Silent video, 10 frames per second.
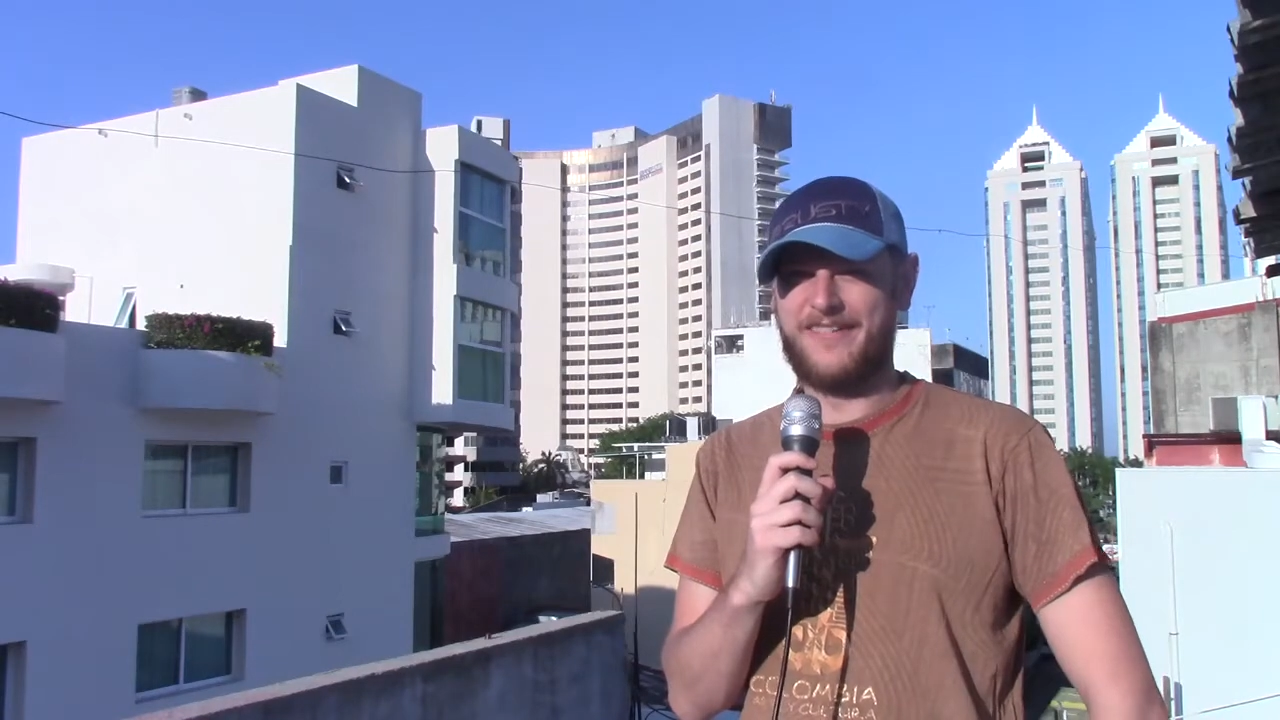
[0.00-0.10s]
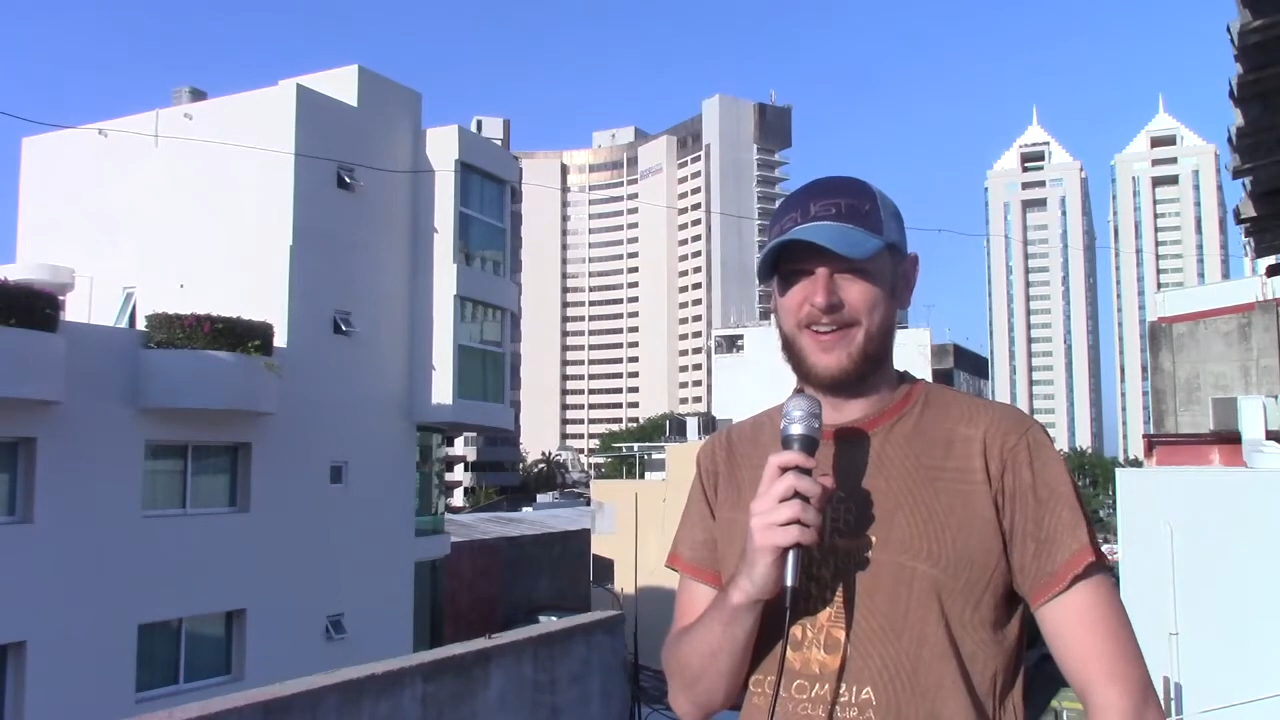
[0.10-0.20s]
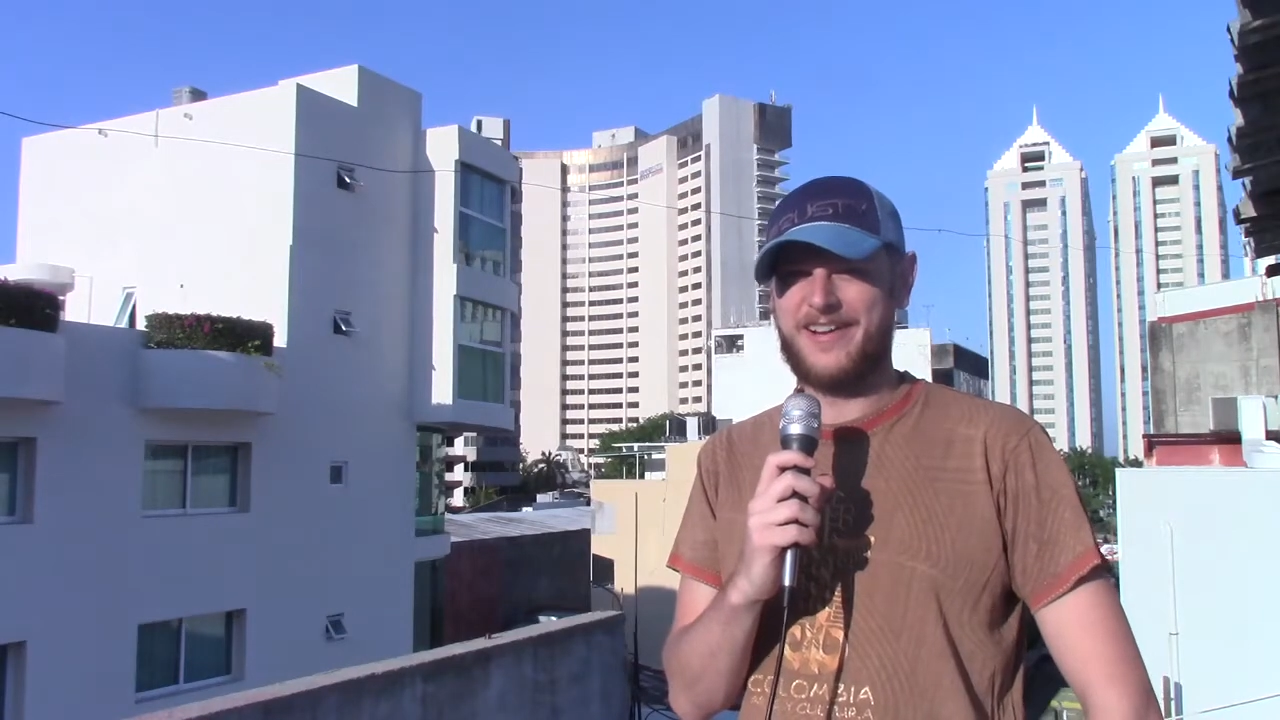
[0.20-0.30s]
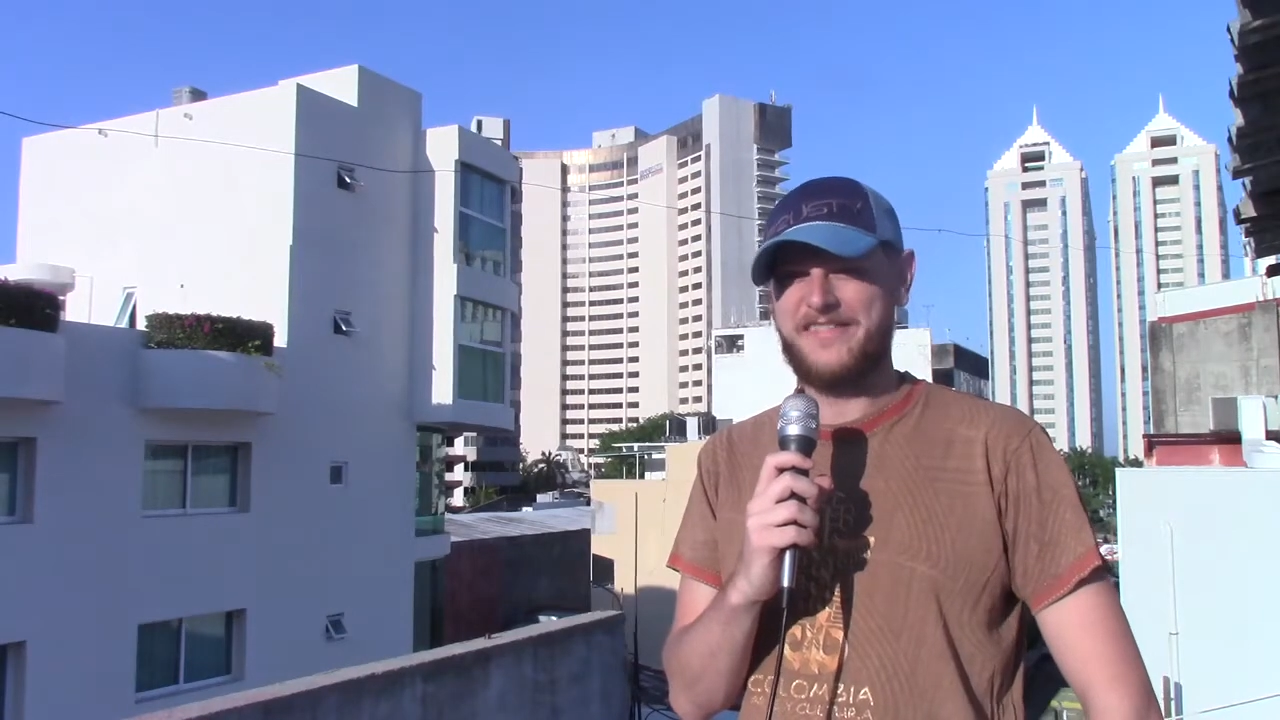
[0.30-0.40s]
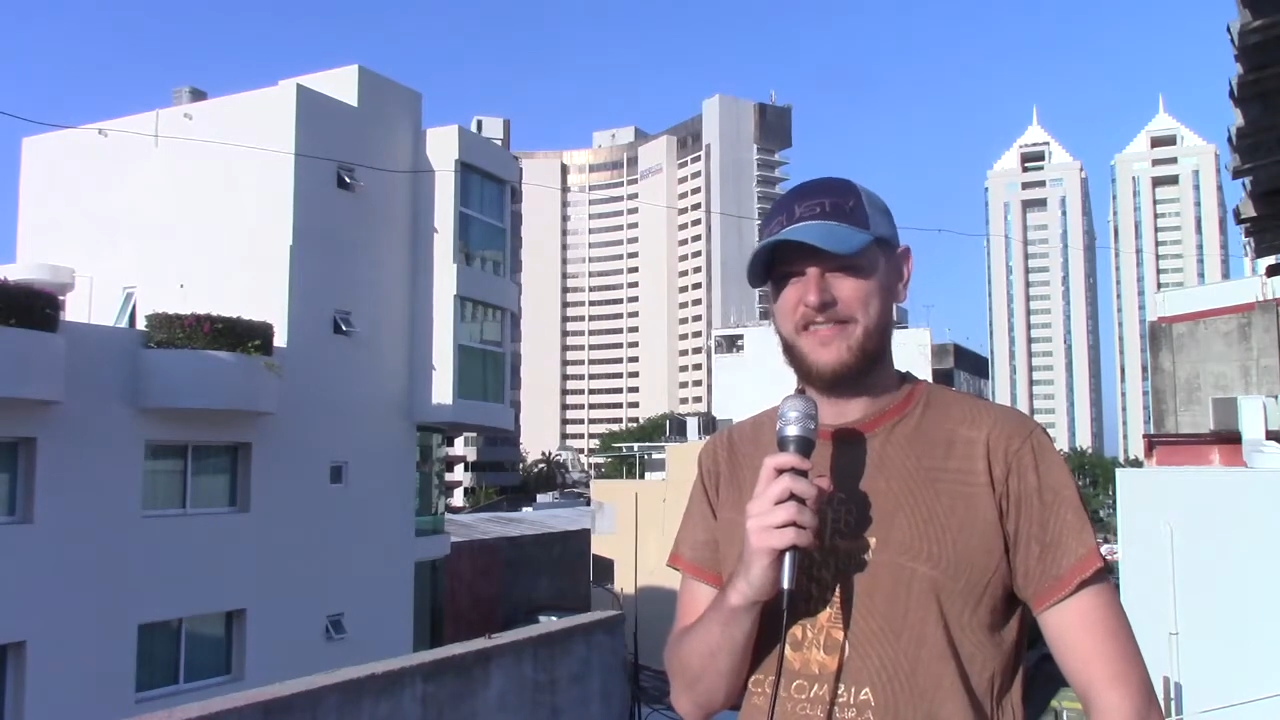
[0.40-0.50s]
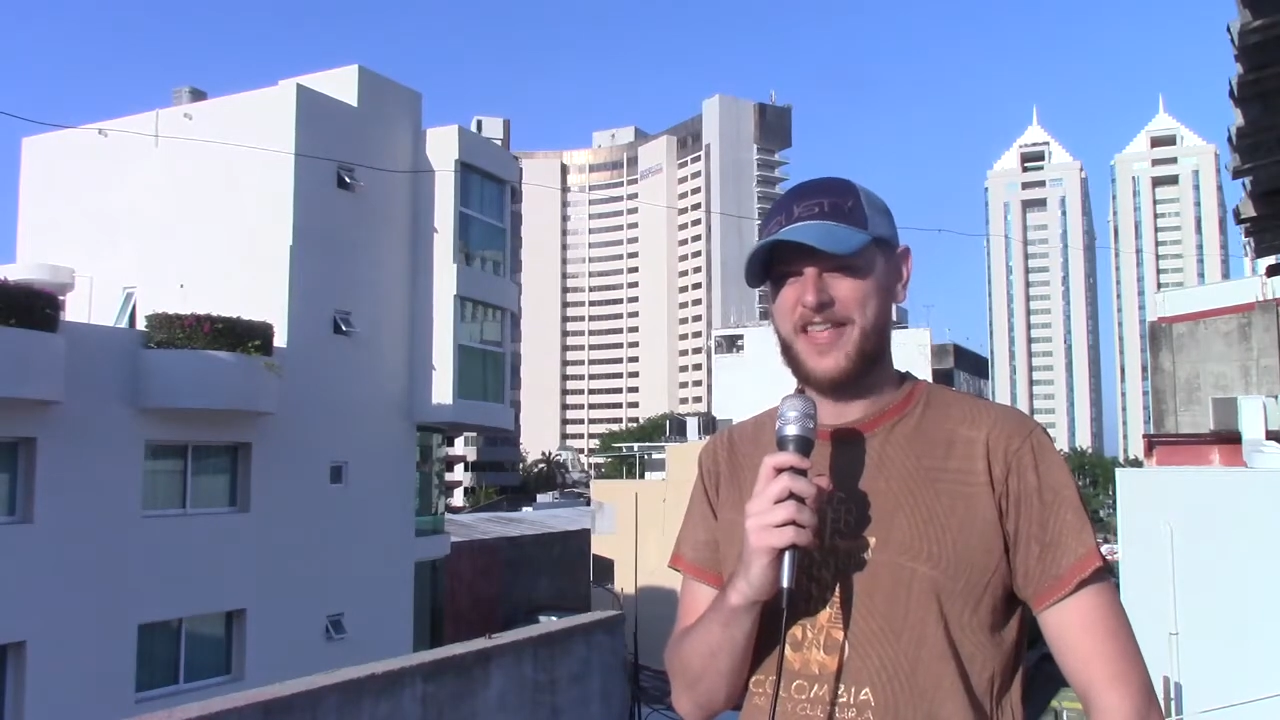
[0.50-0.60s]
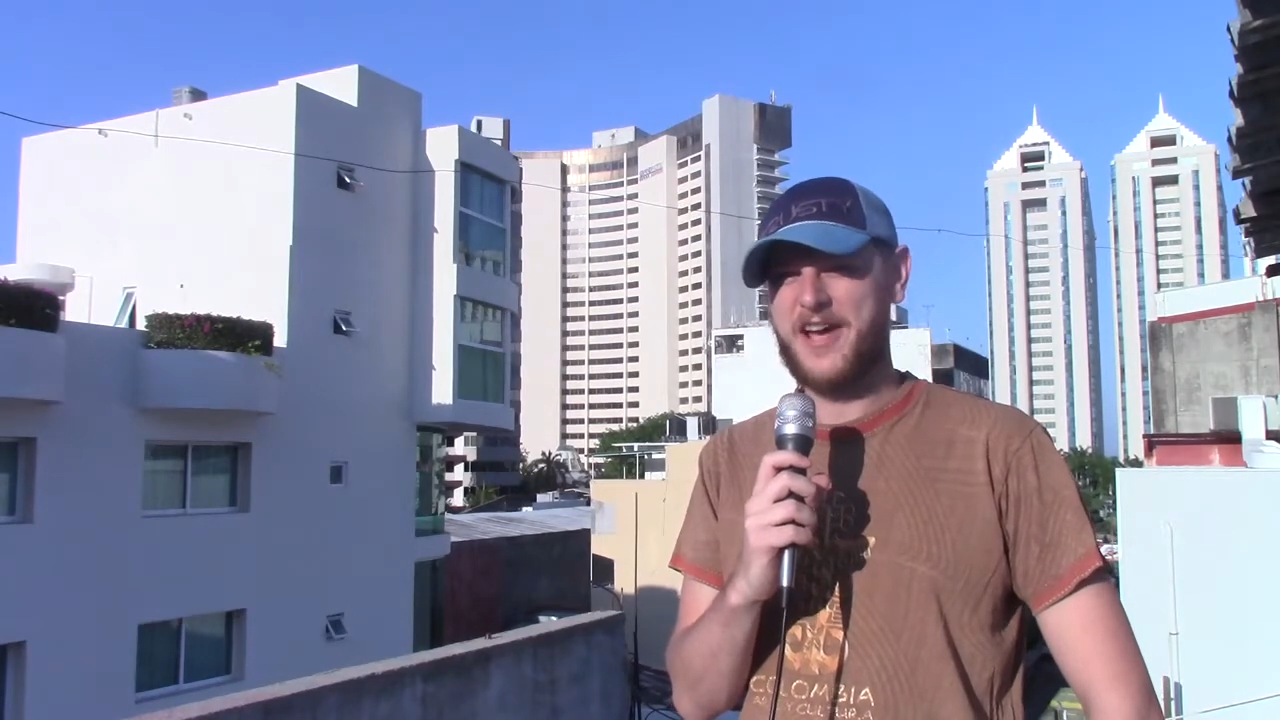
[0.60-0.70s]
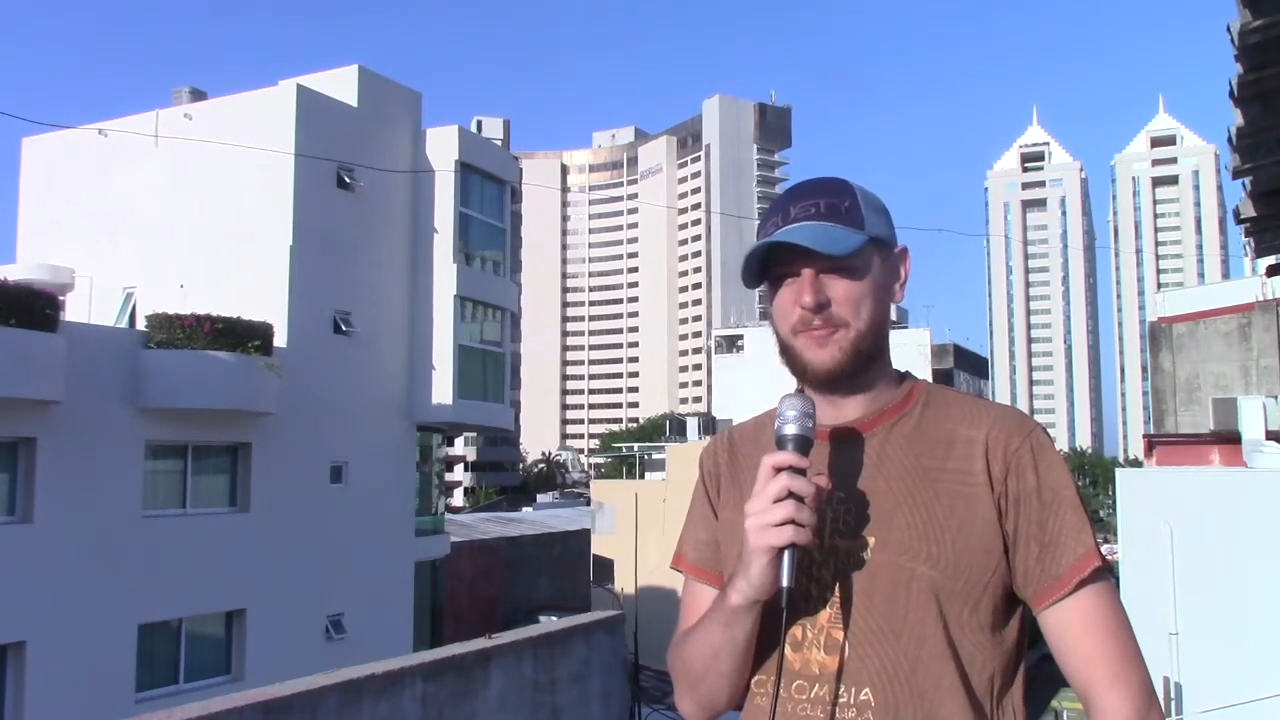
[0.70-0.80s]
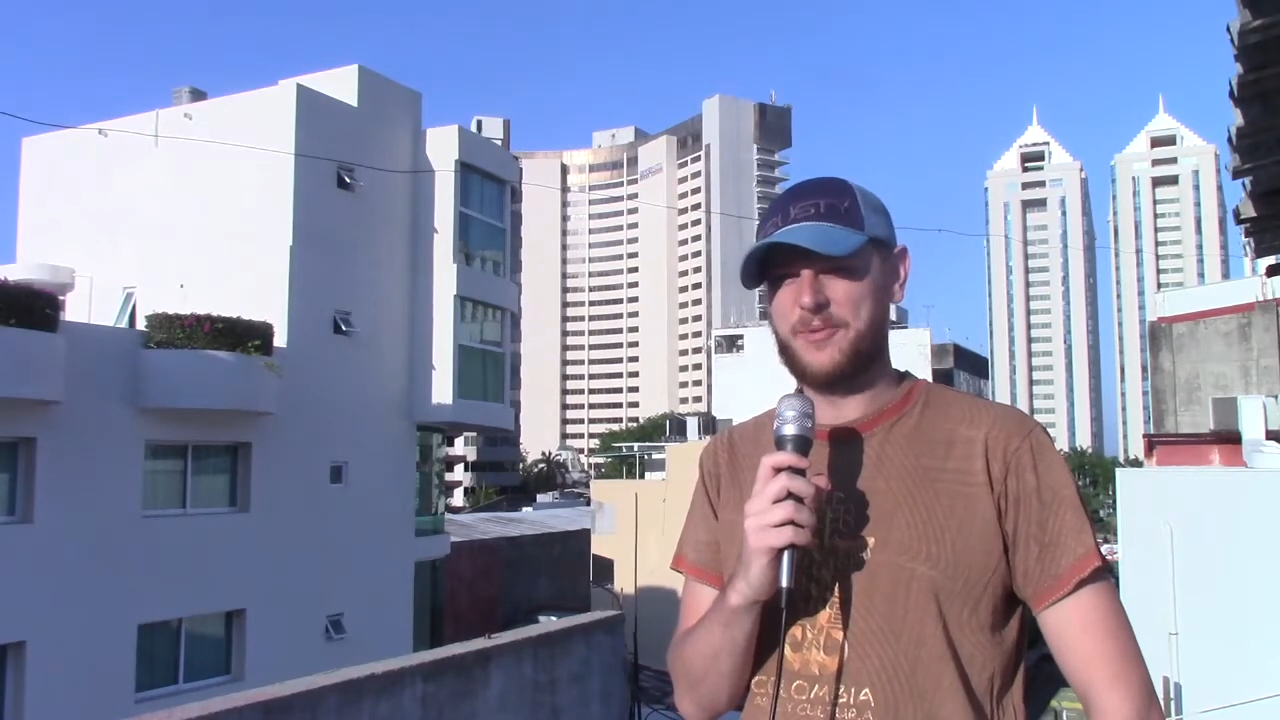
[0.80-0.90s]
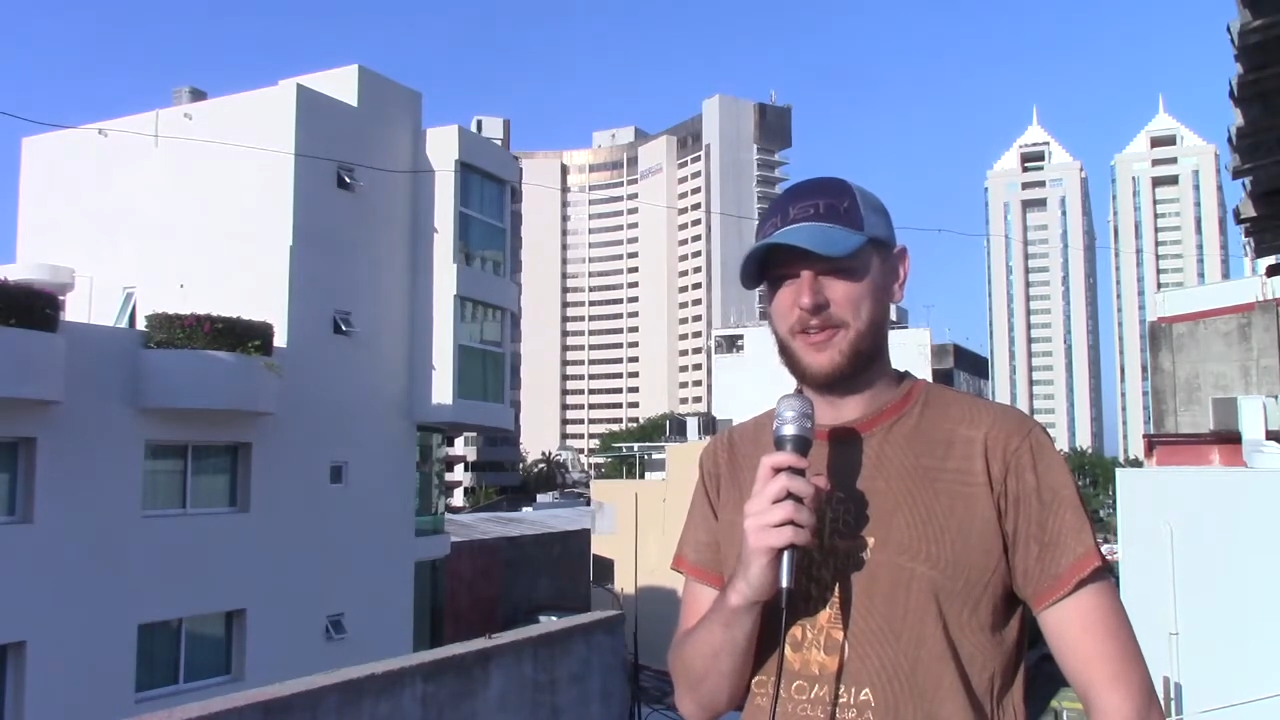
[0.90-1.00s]

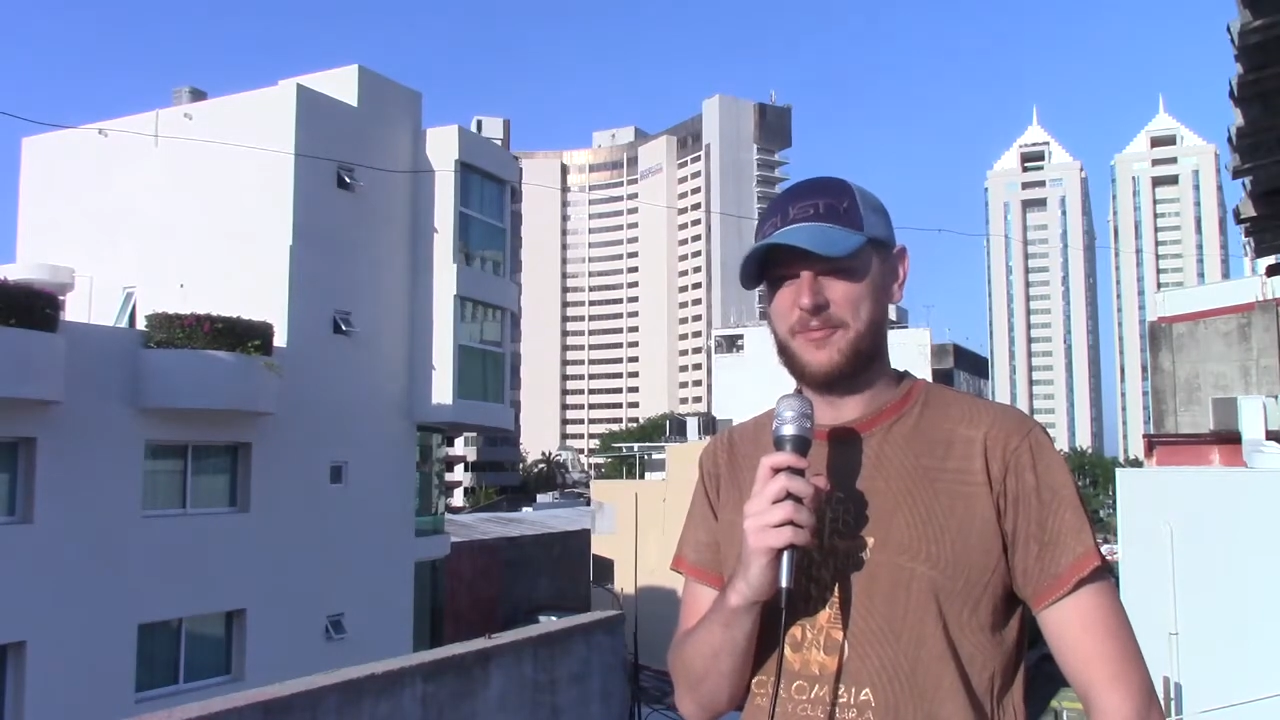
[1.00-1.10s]
humble